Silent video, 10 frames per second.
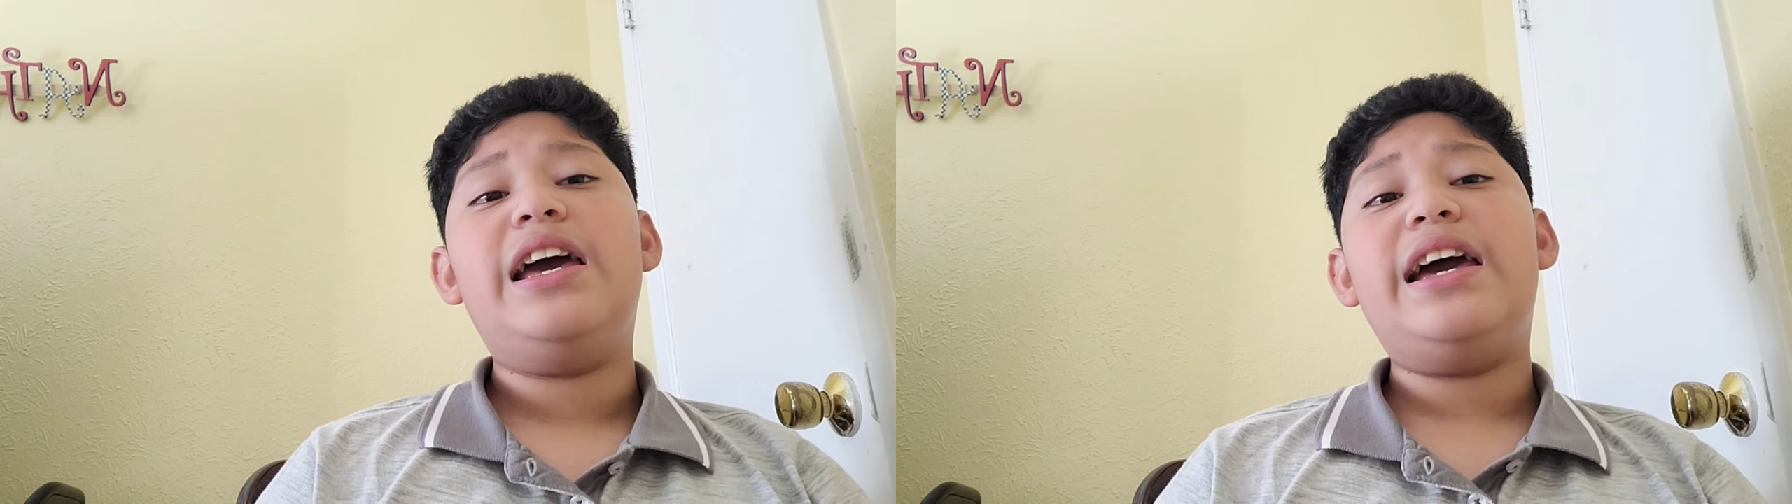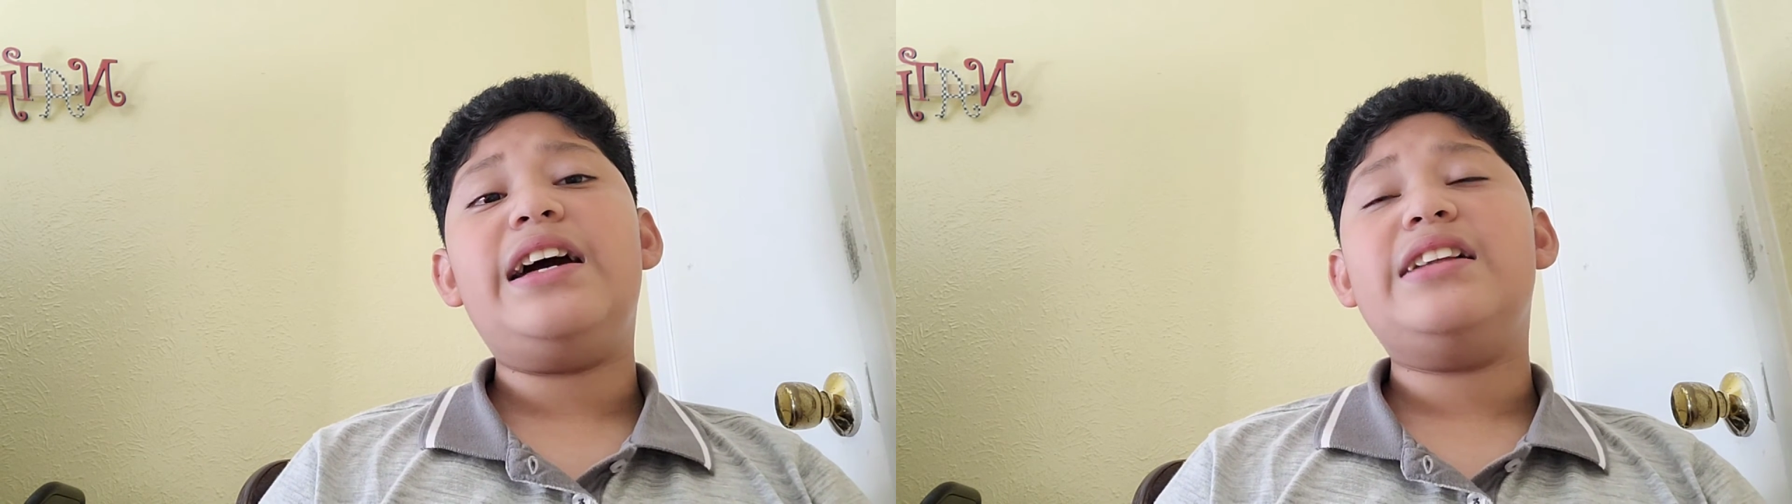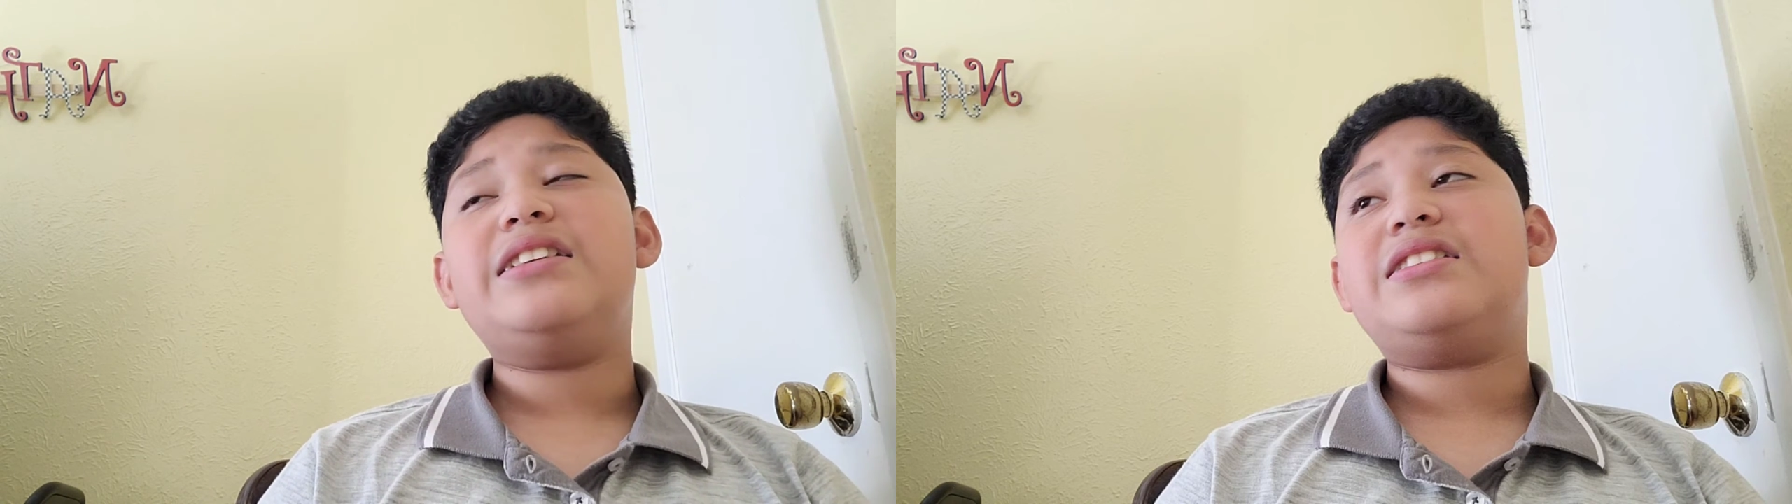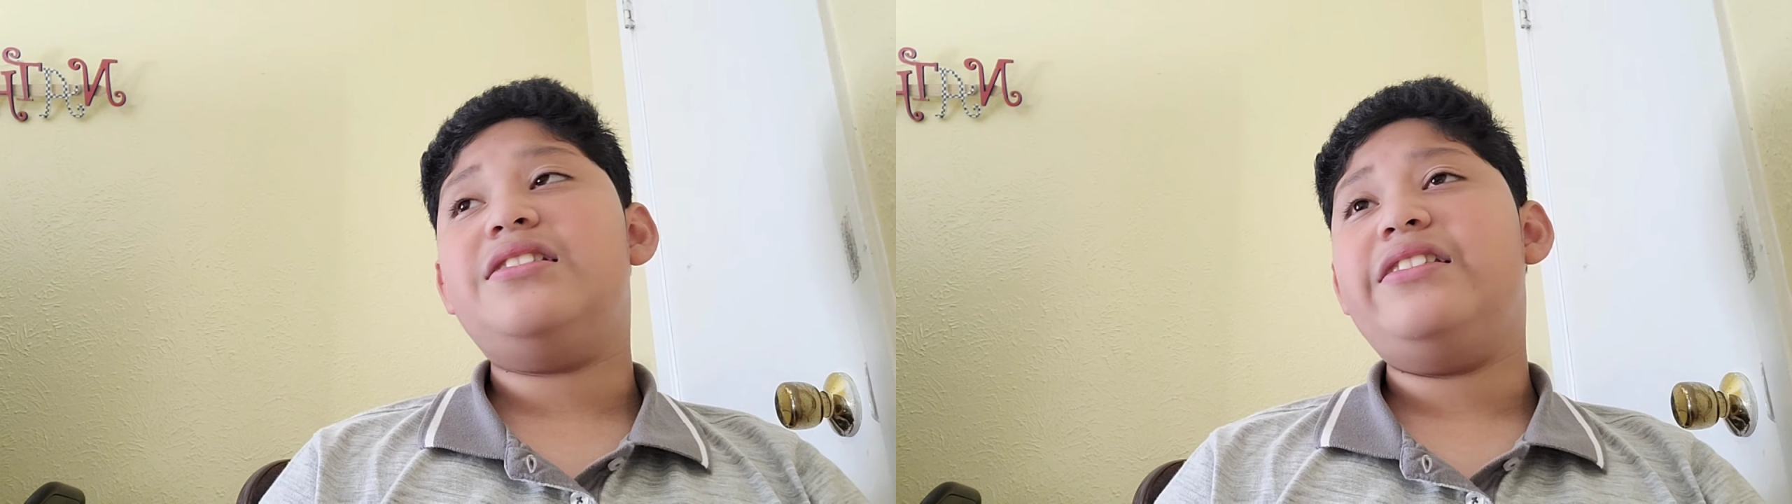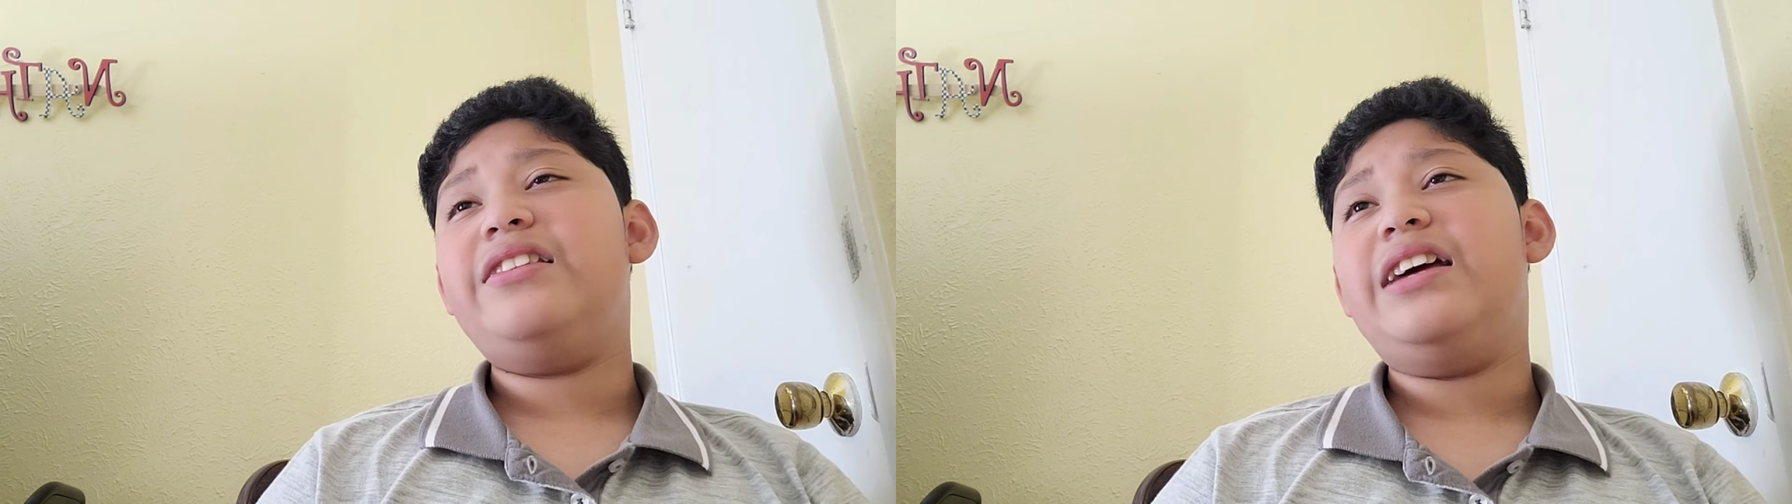And
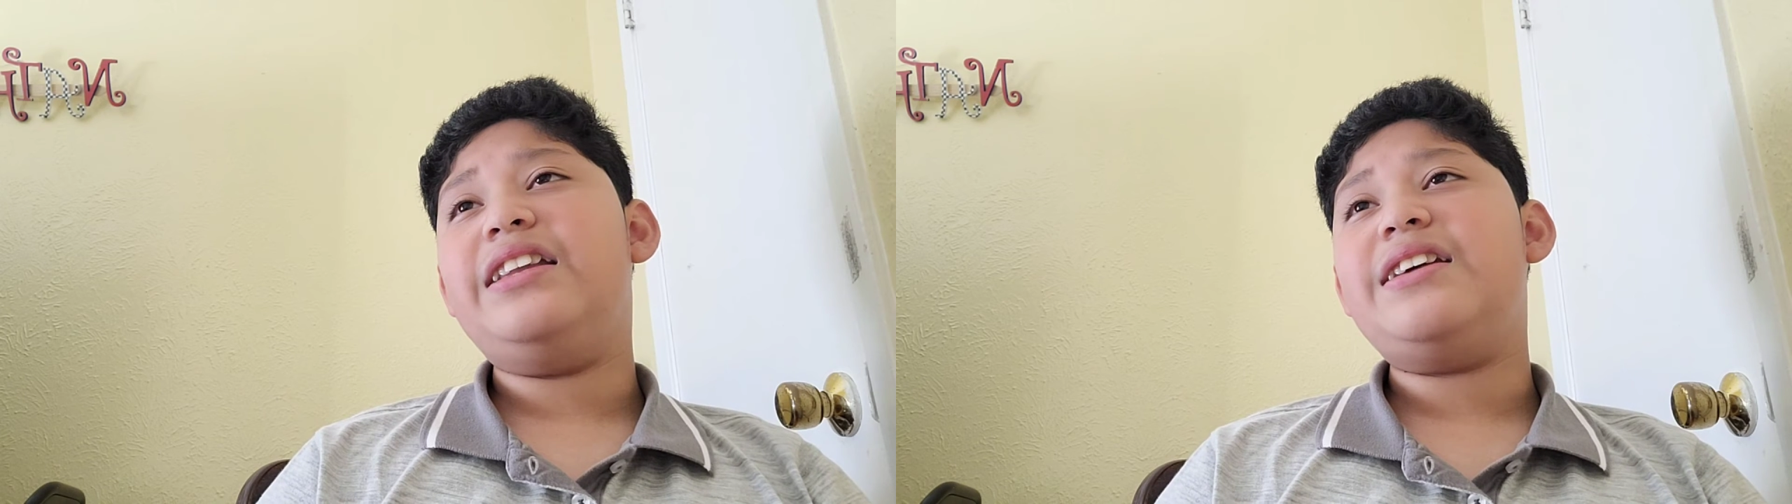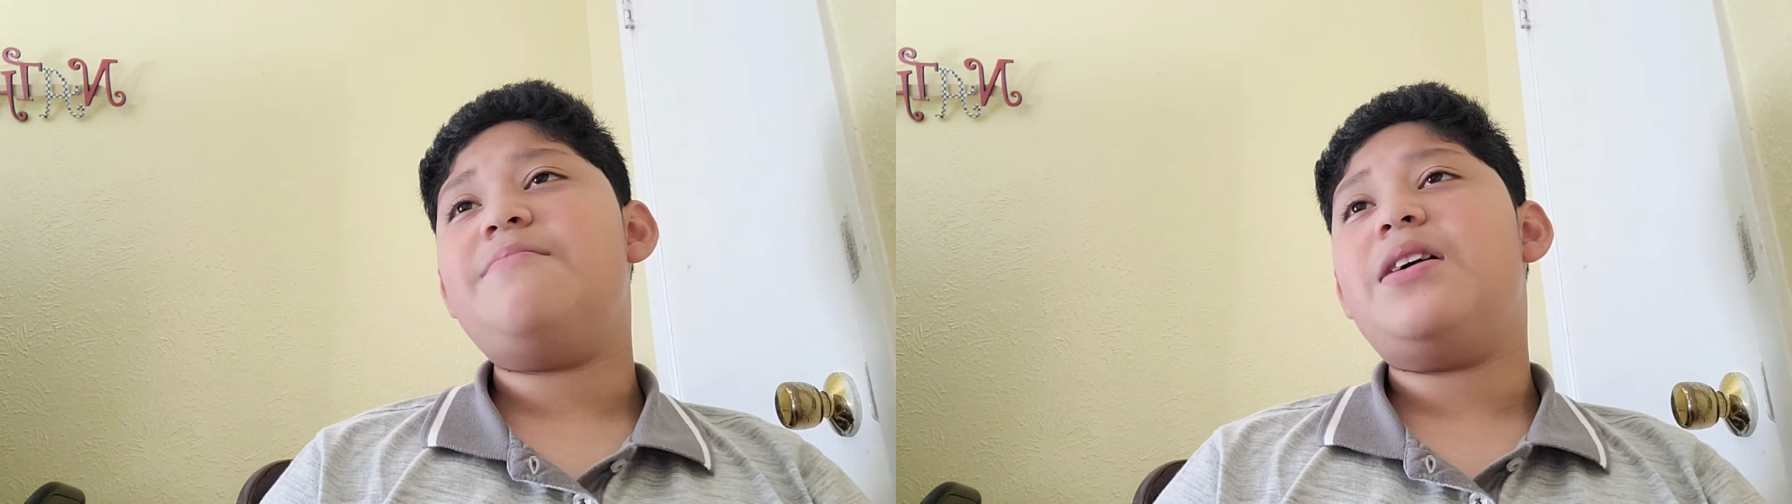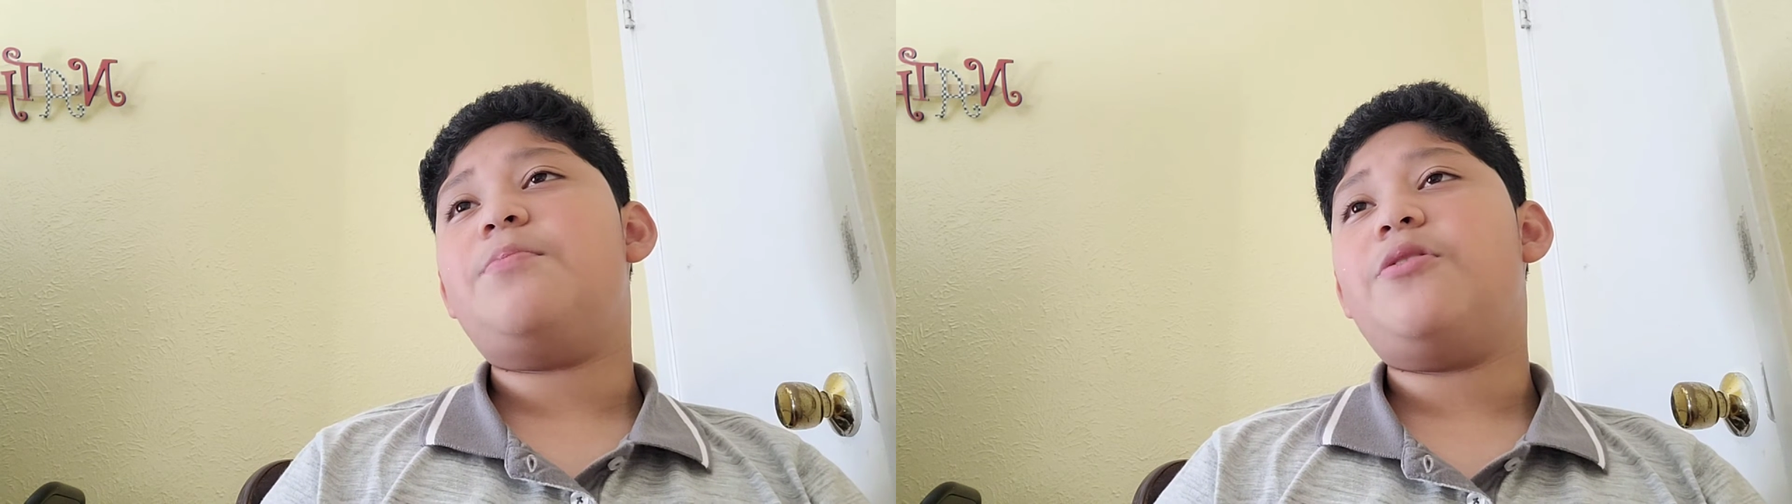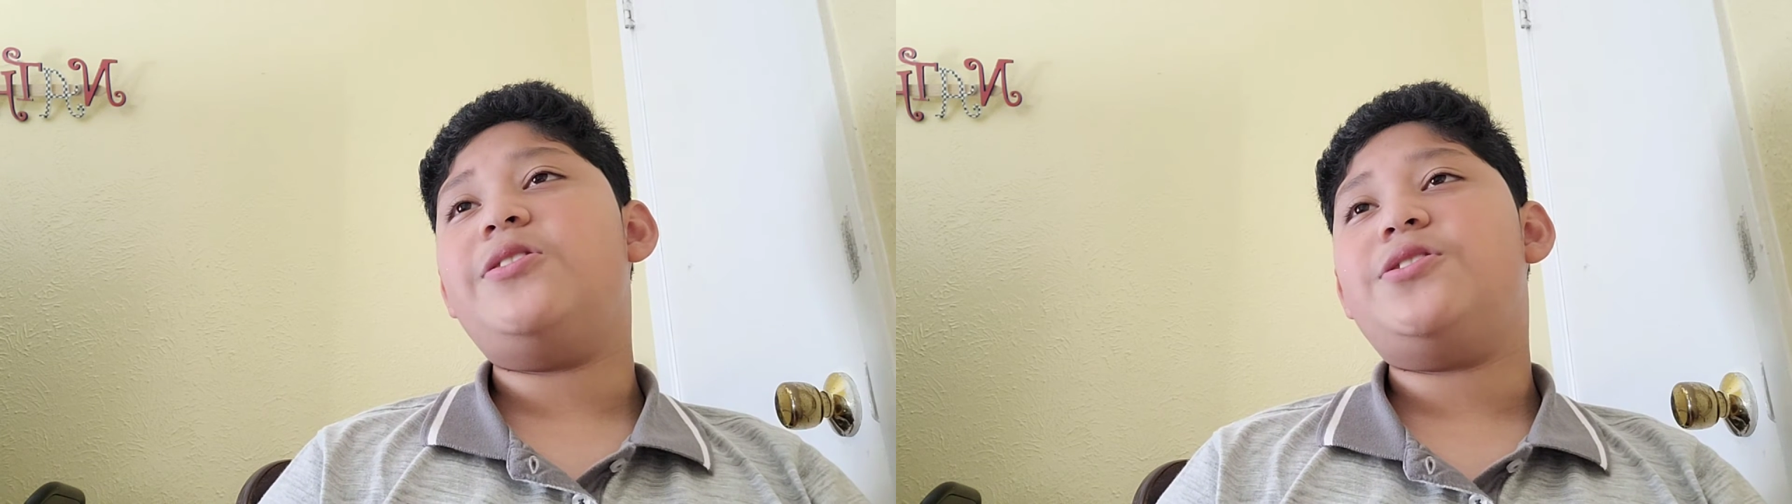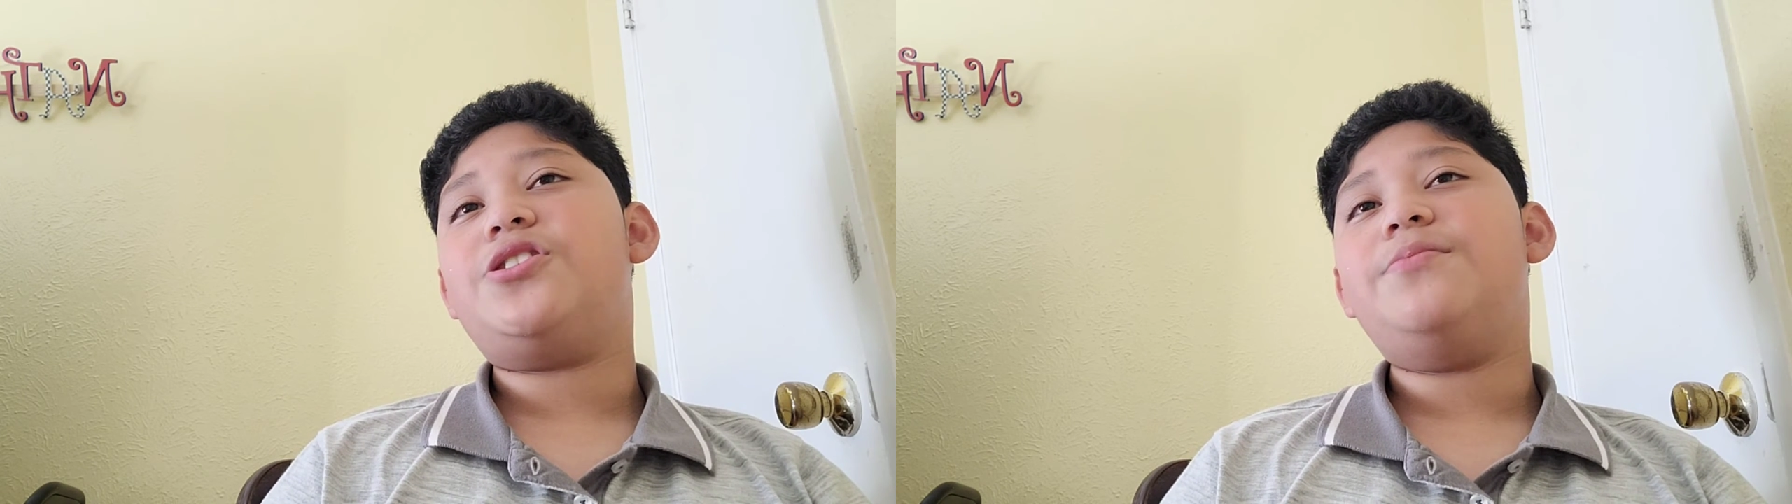then my
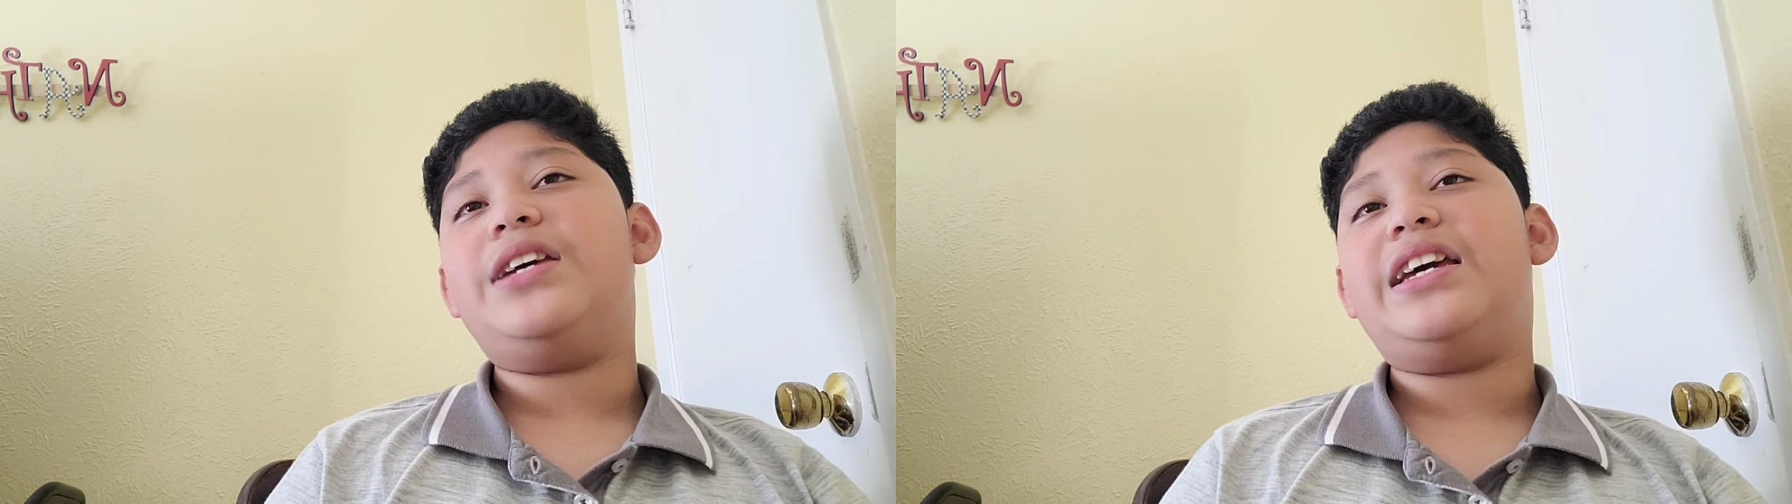brother told me,